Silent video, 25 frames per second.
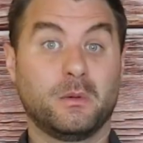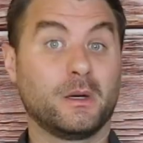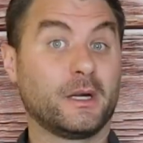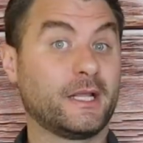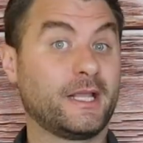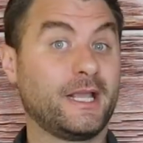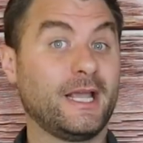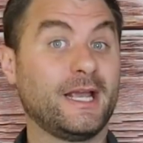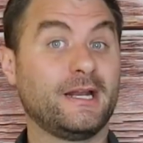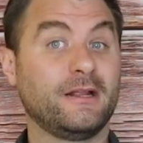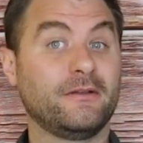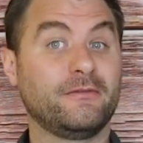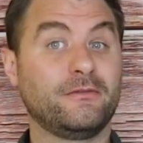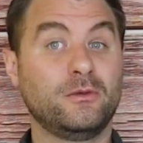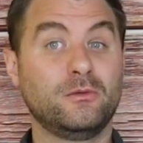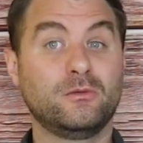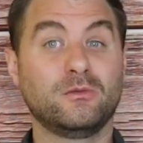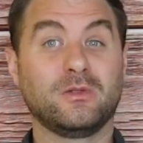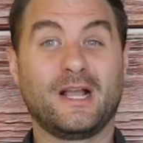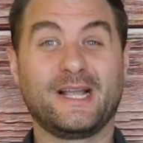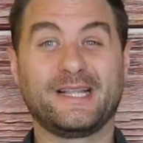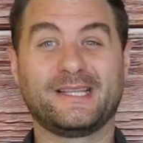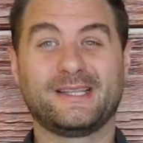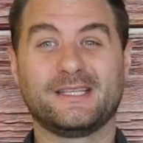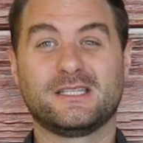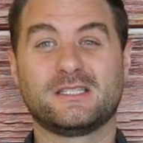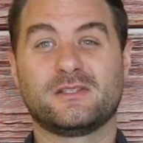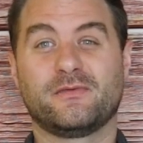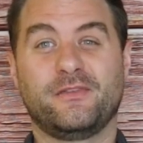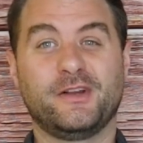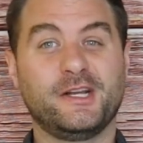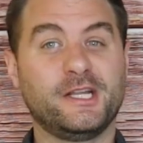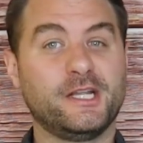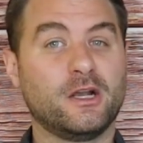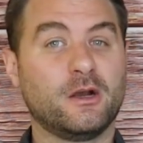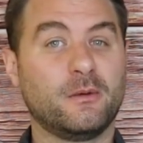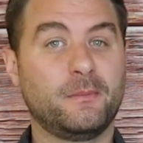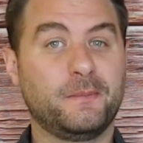But again, if you like this
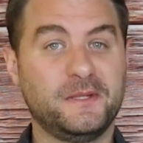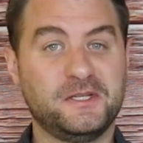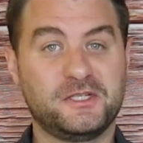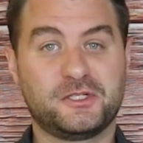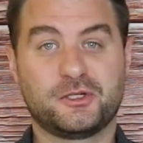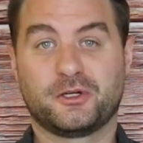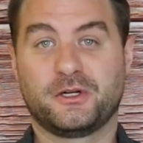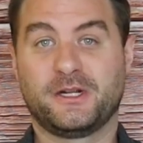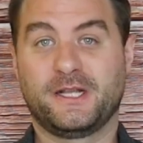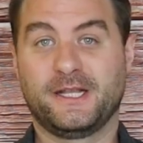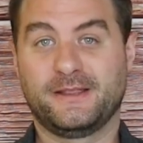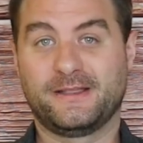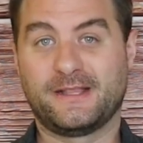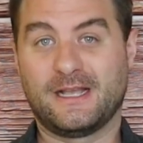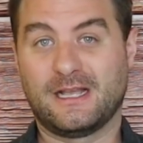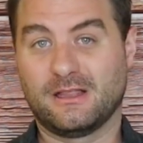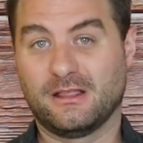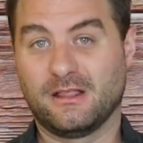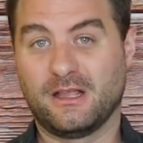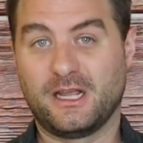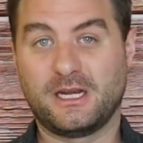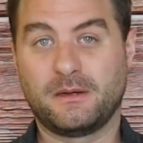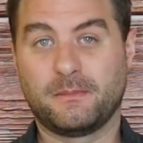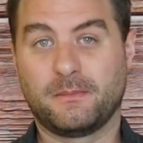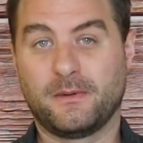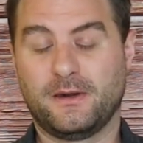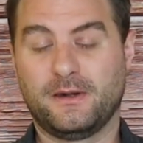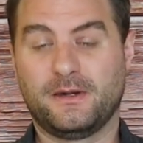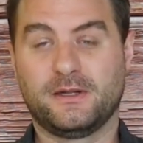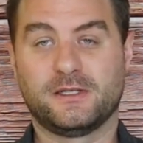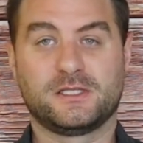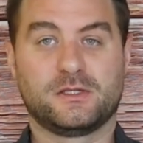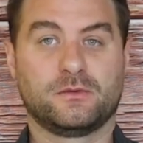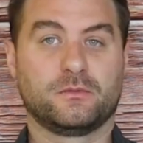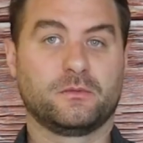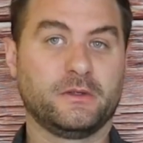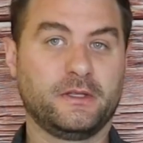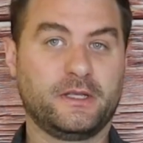video, be sure to hit that like button
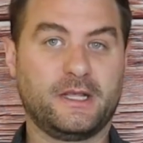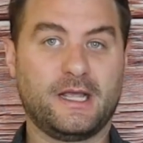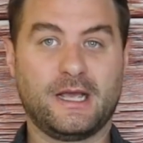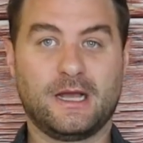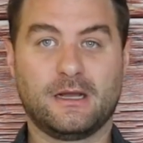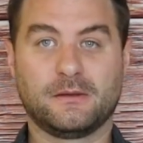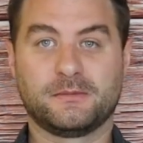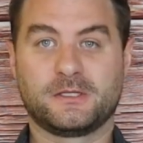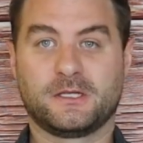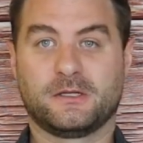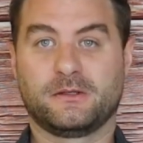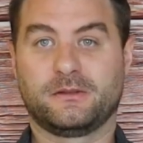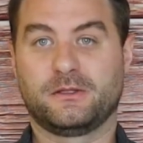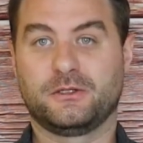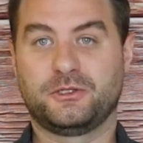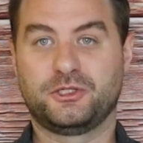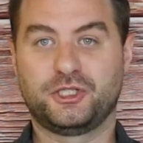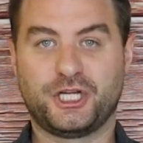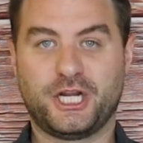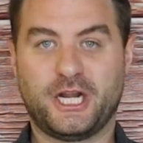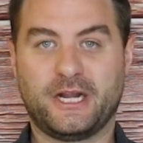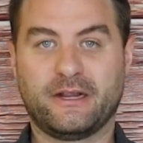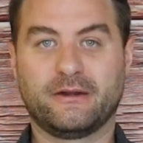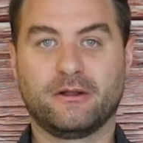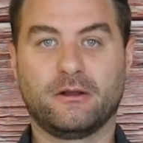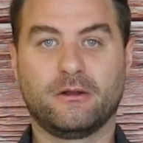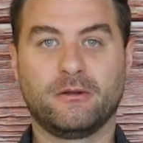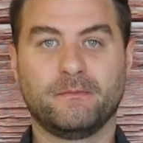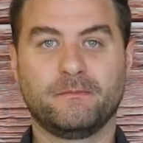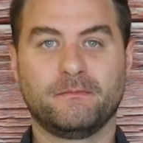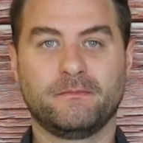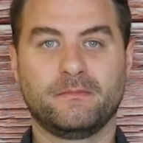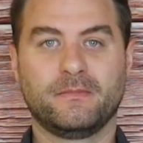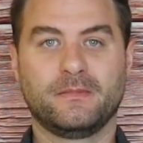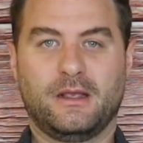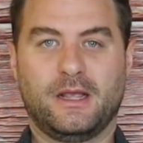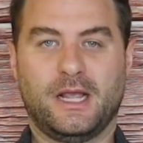as it really helps out the channel.